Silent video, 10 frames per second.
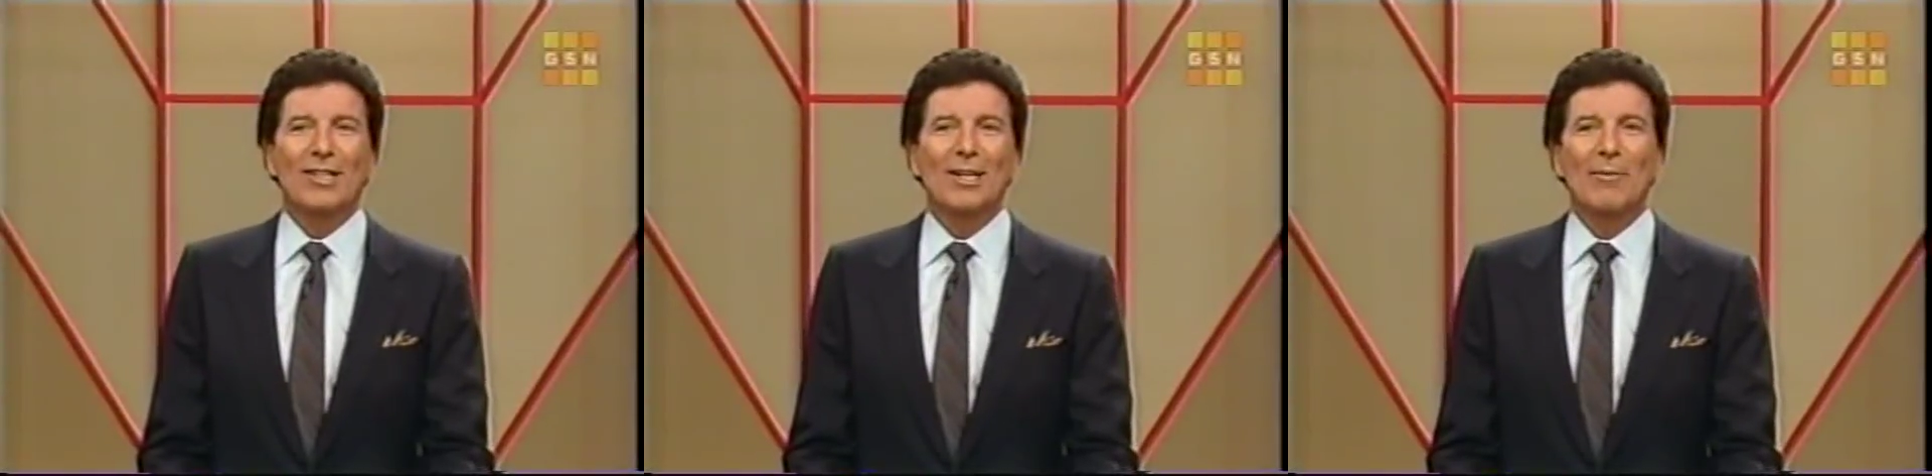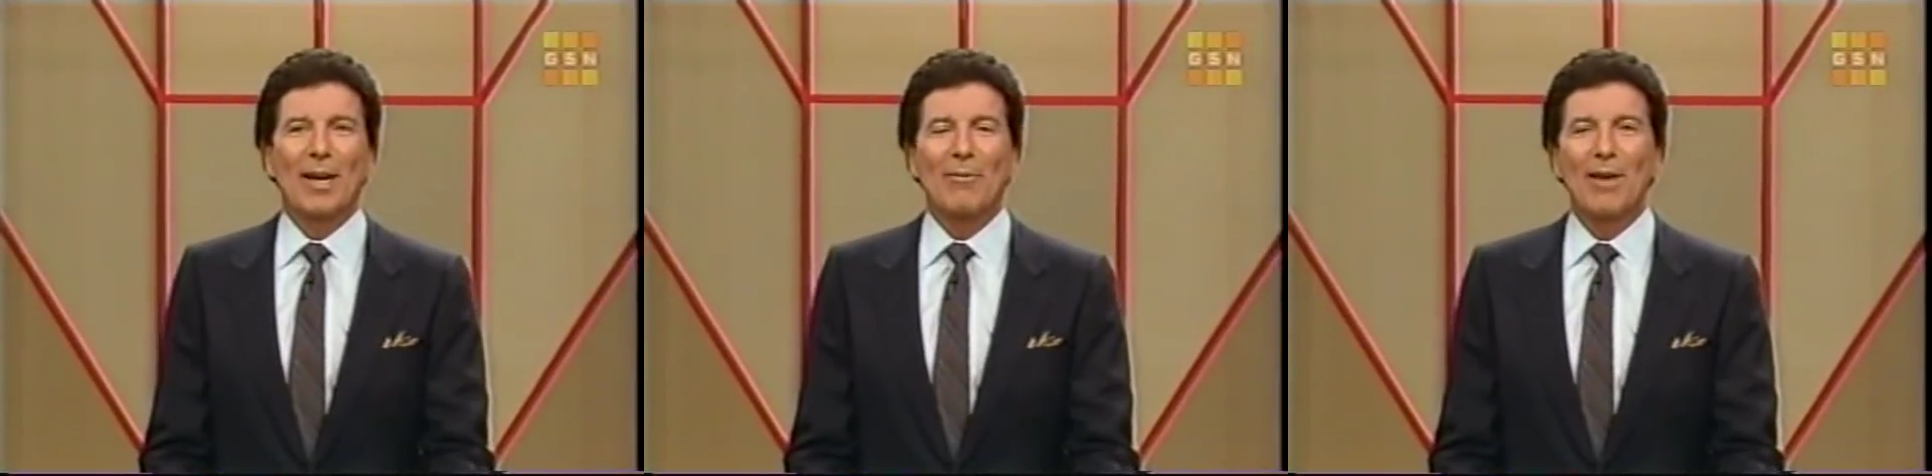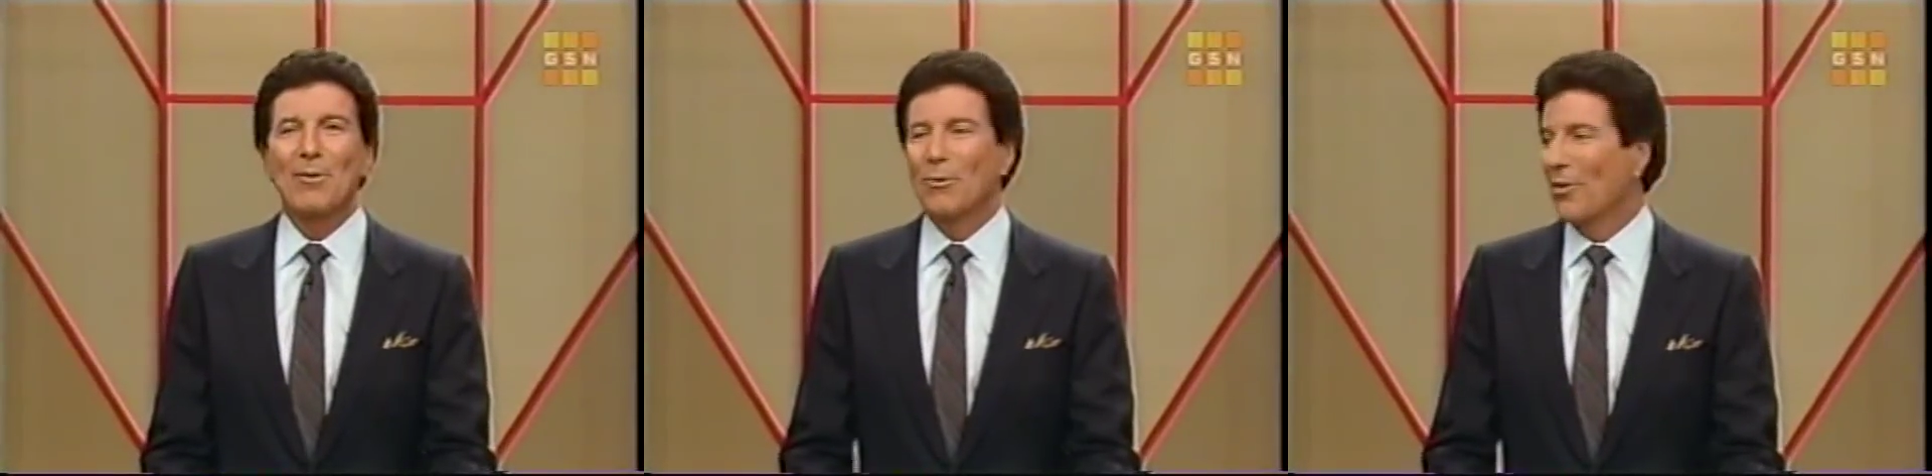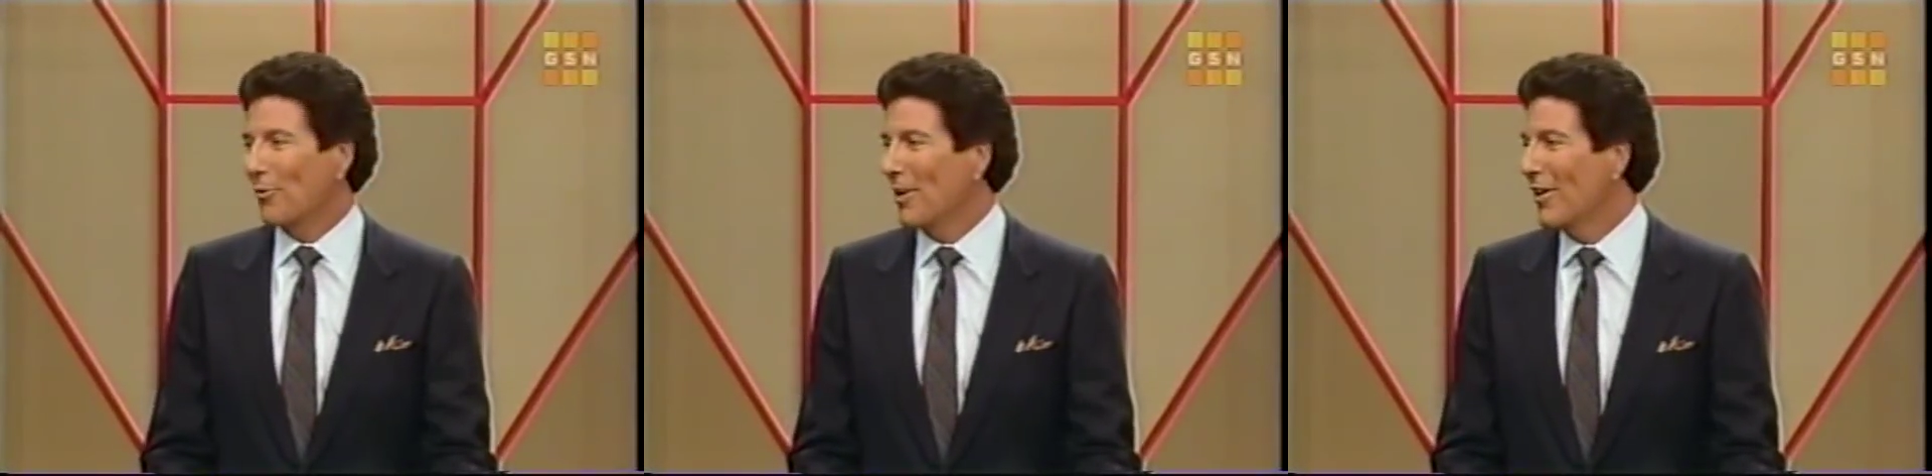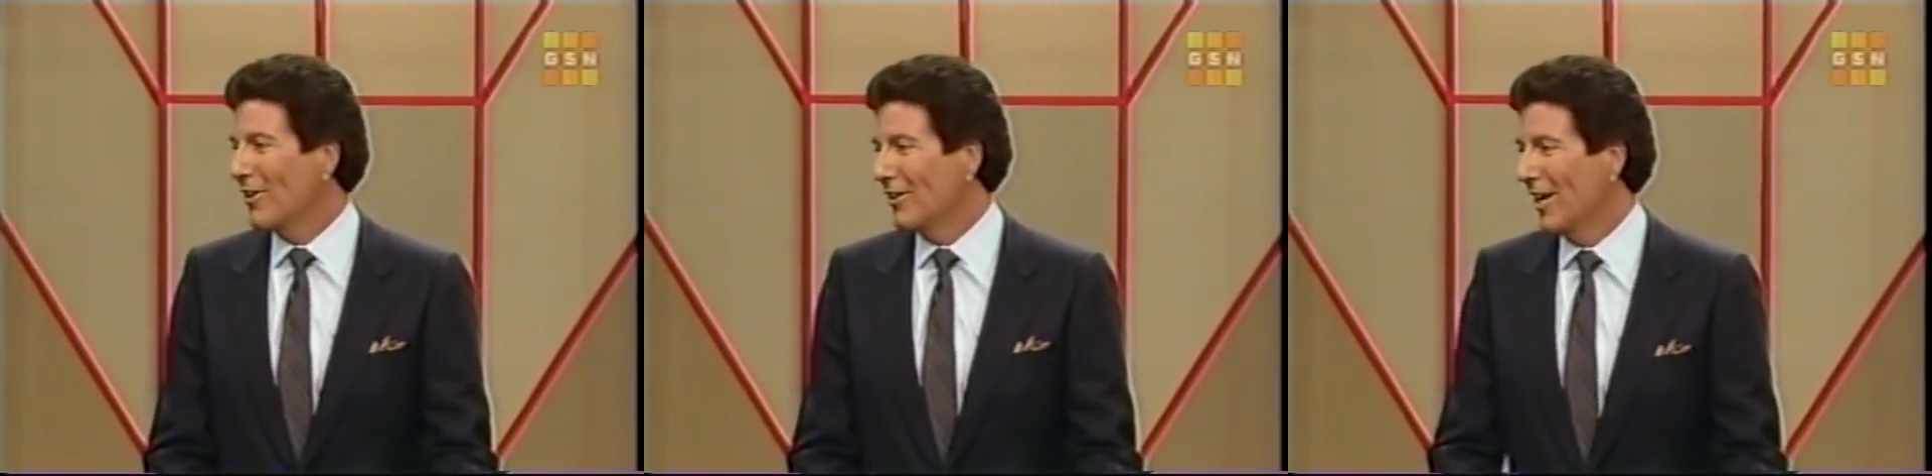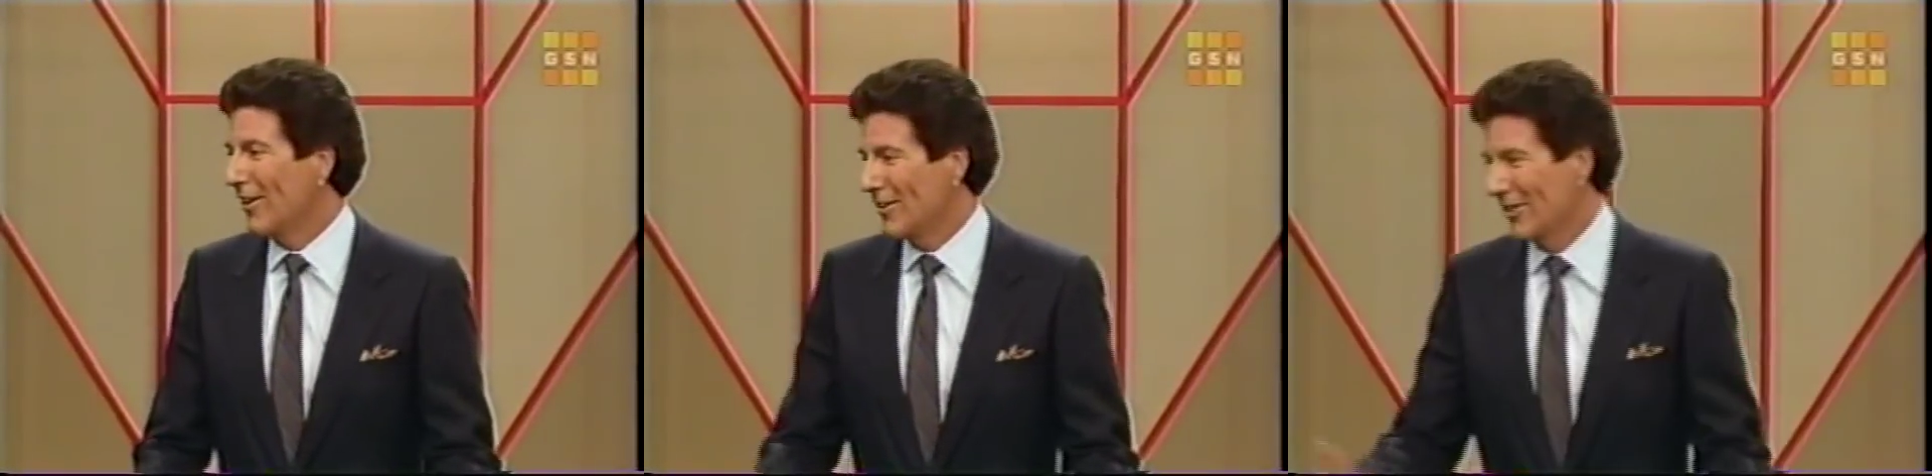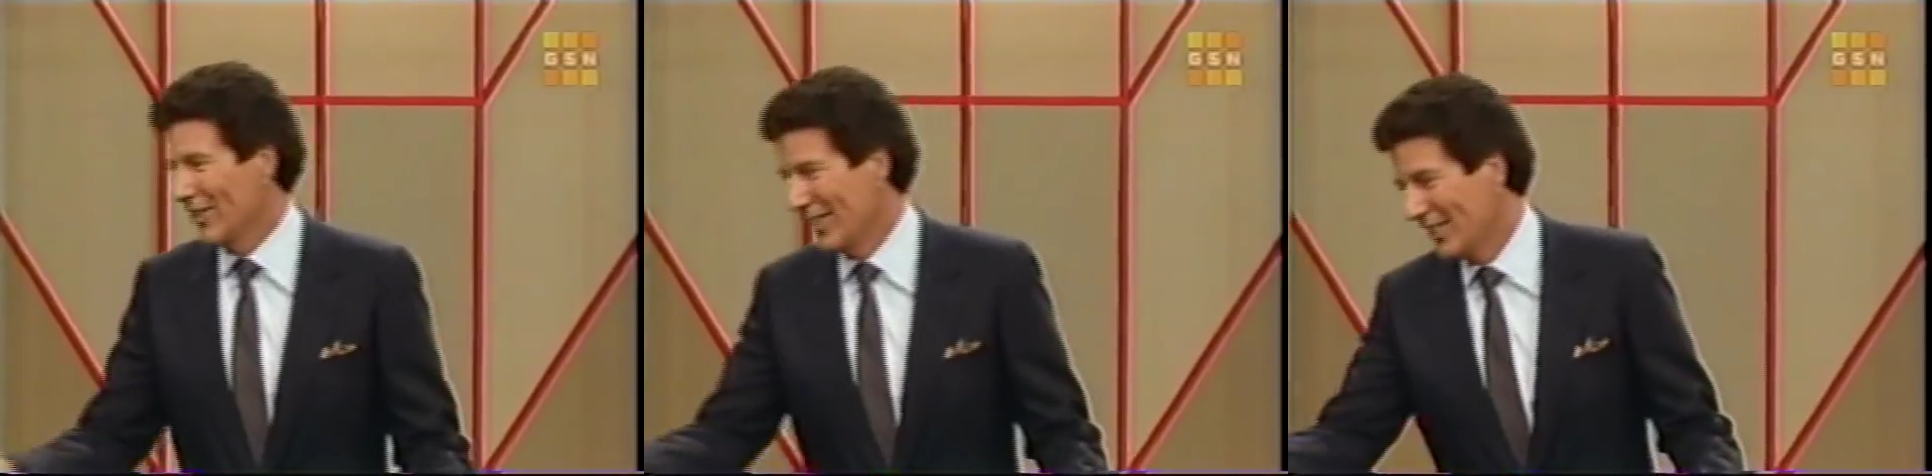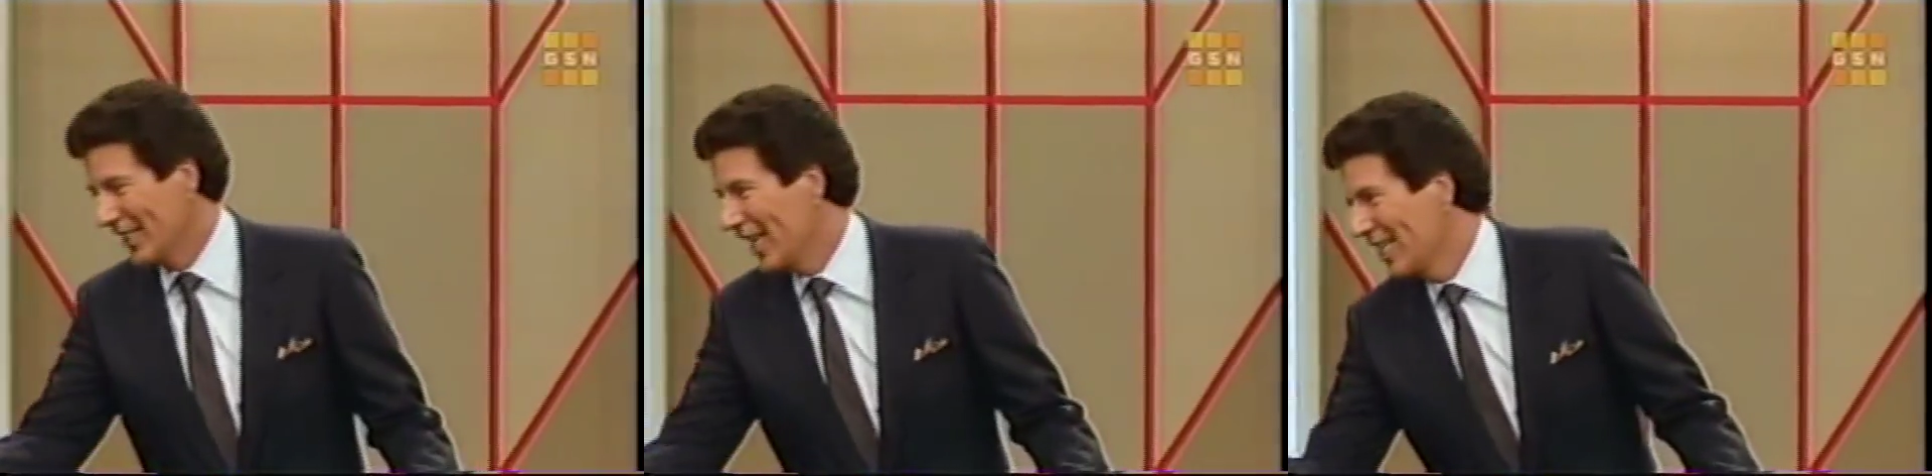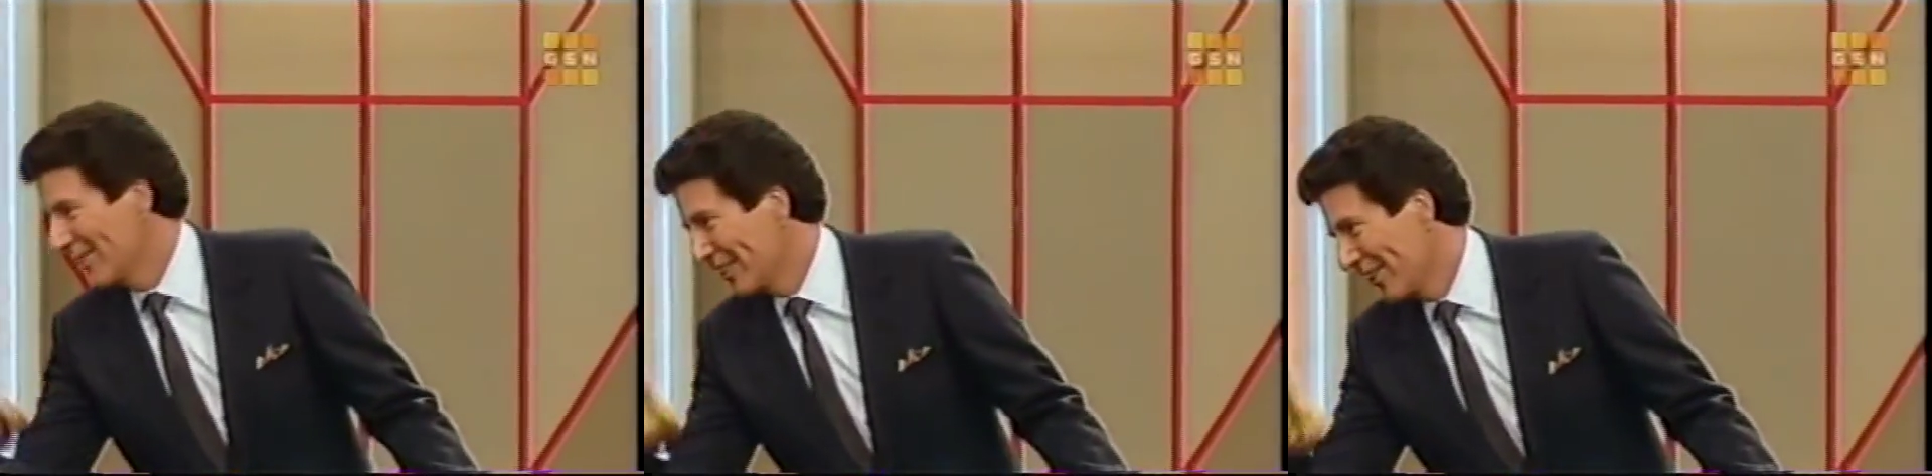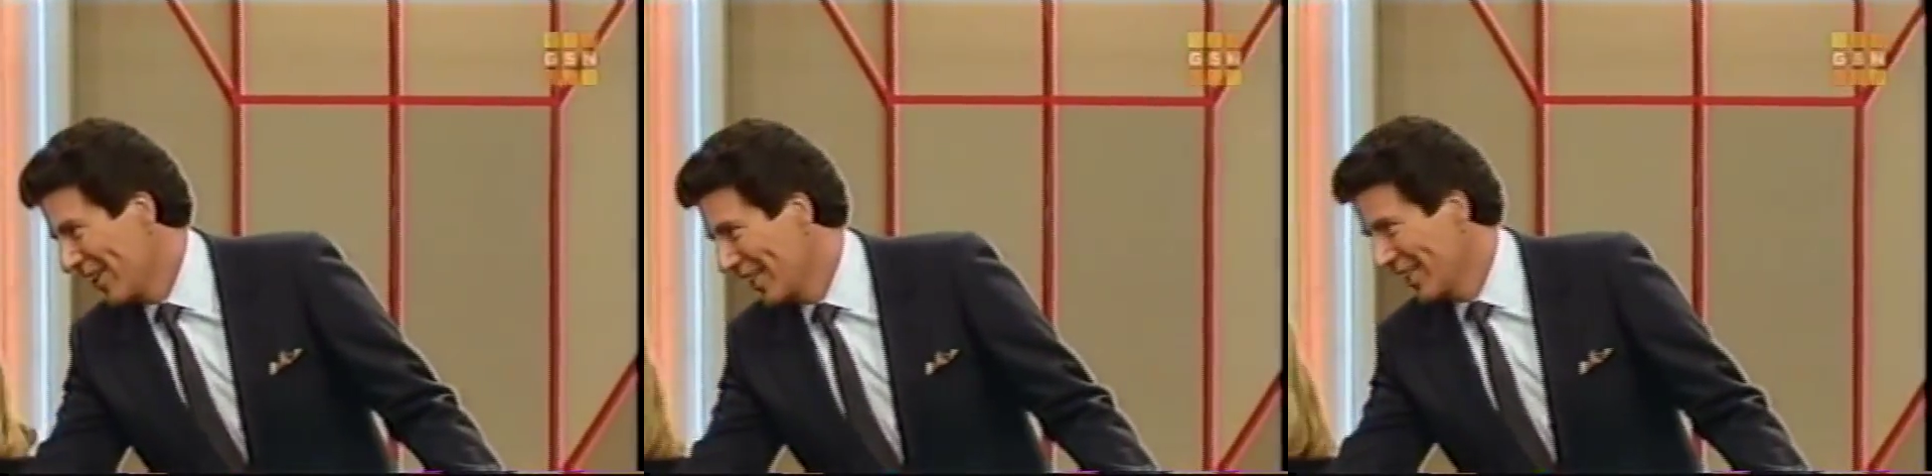we have to say goodbye to Bambi. You won three hundred dollars. Good luck to you. Thank Thanks you. for